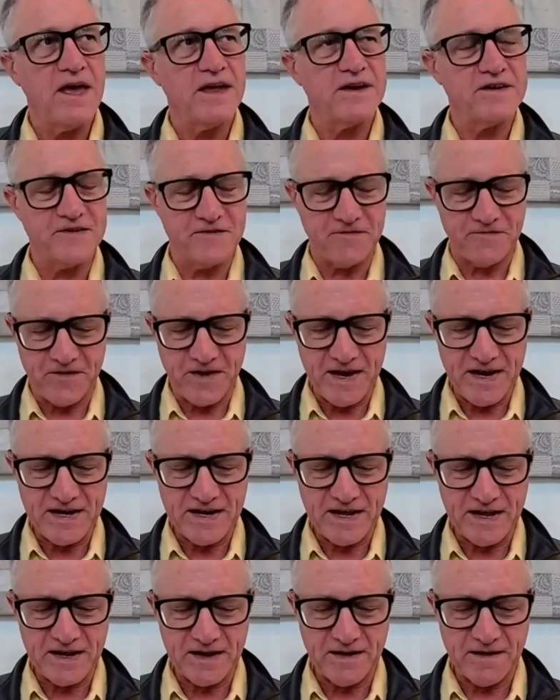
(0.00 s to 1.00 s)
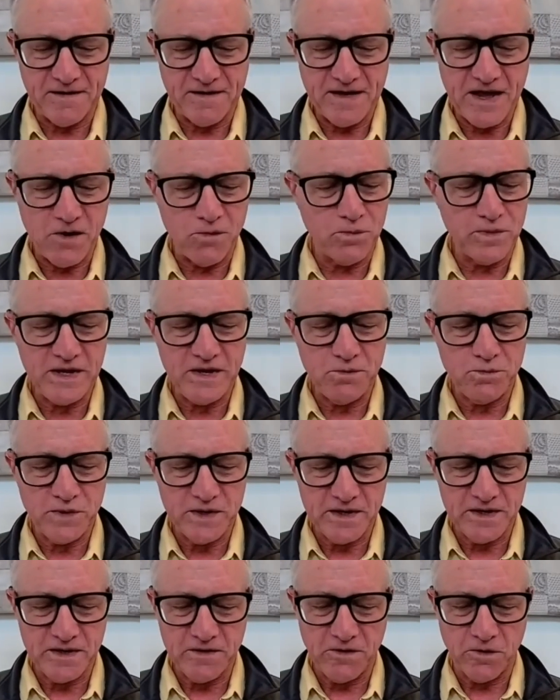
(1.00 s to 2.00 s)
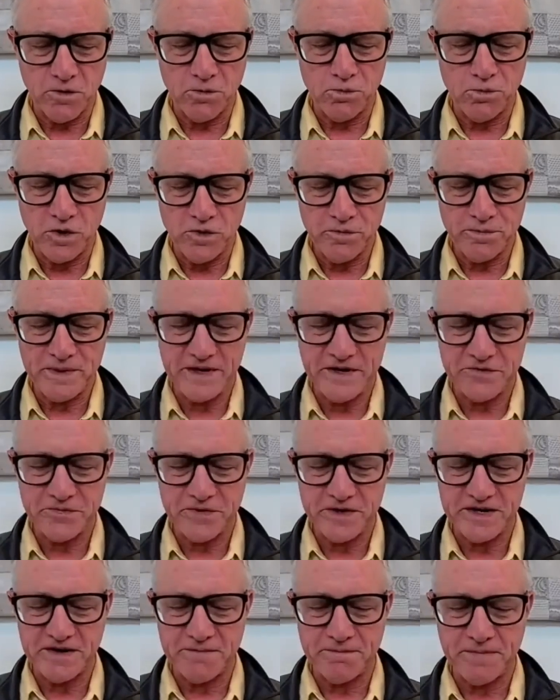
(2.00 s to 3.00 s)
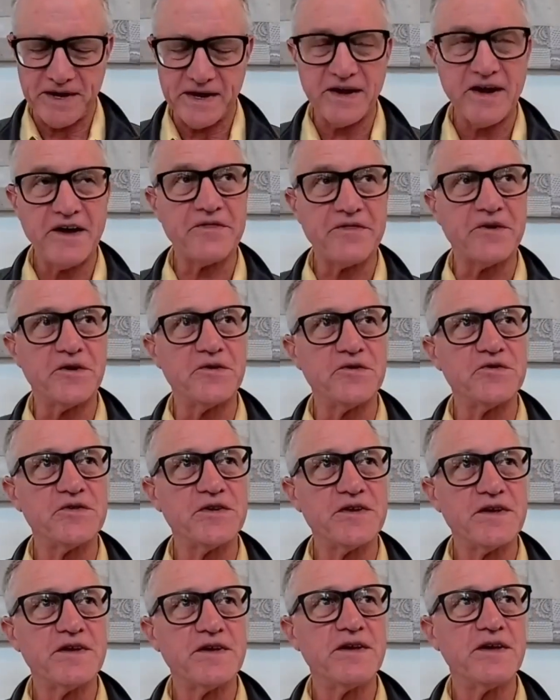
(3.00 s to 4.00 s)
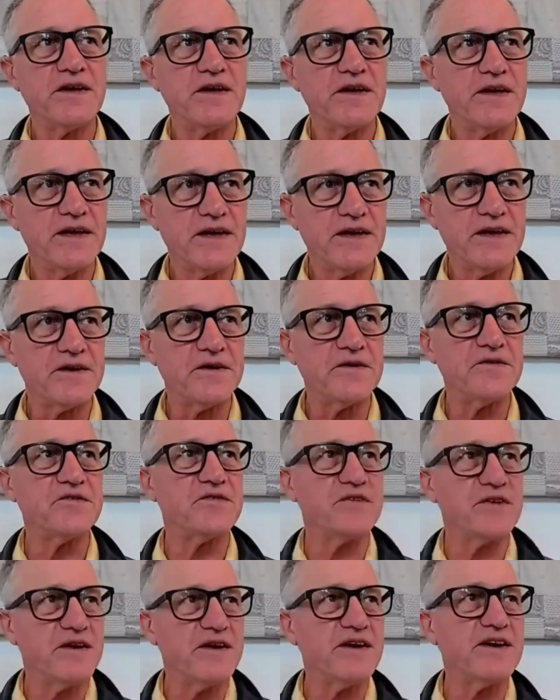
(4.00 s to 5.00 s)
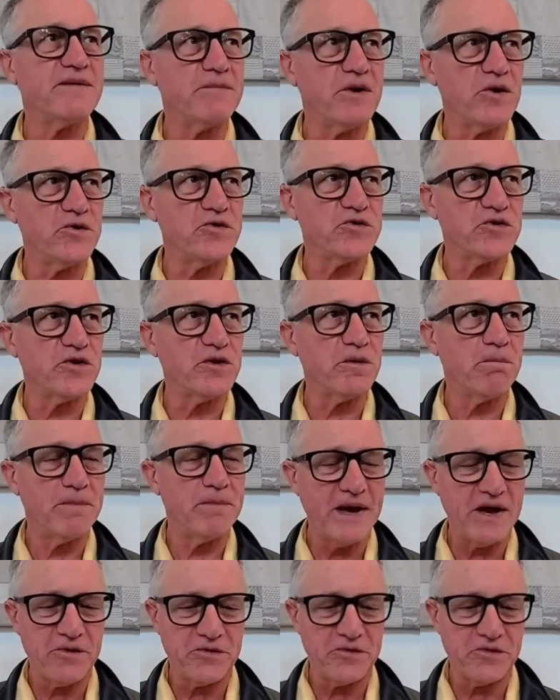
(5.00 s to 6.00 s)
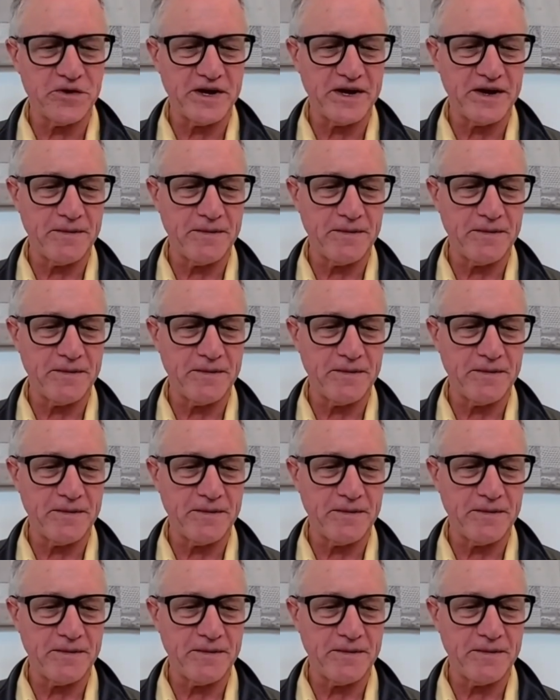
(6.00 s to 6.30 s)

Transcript: Defining how we will or won't be treated by others is an emotional boundary.